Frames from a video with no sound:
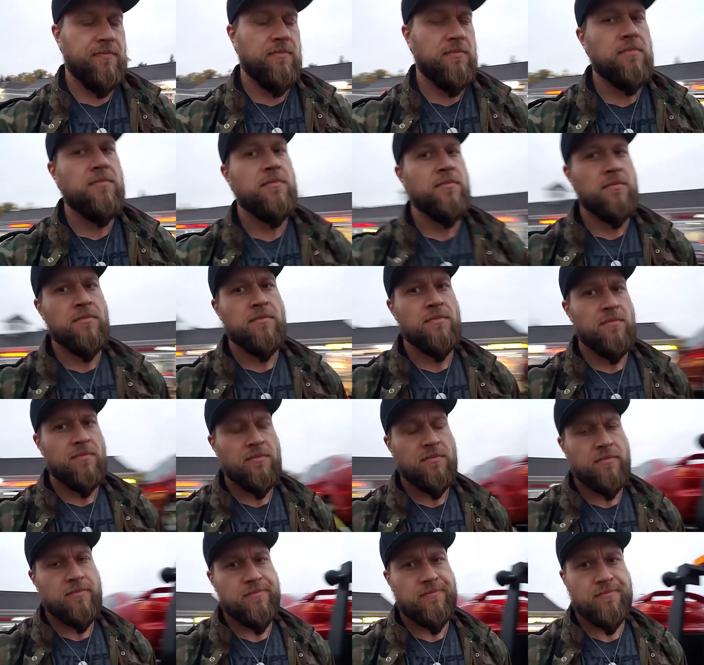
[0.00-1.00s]

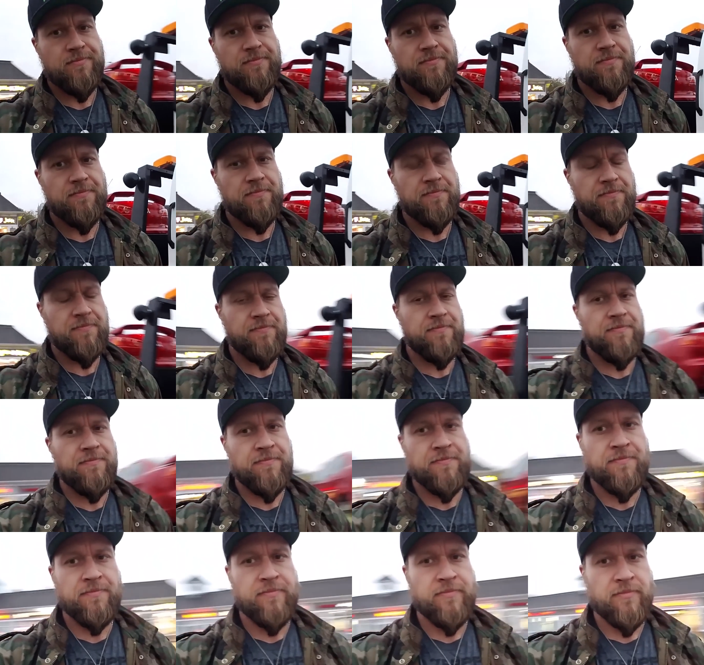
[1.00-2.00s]

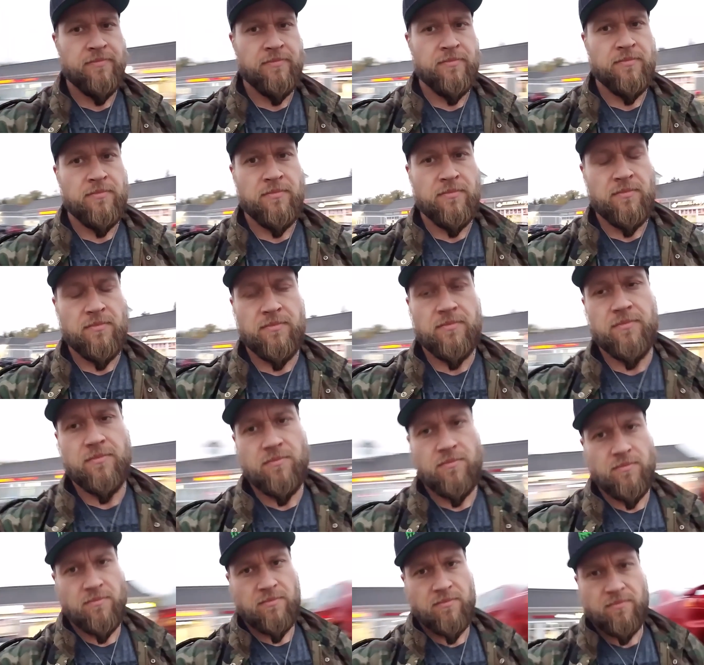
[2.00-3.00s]

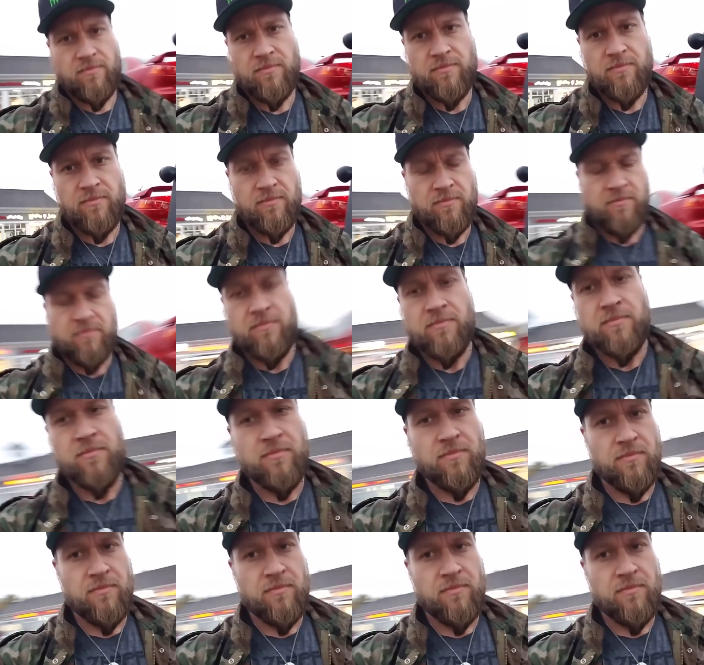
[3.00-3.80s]
No one is speaking in this clip.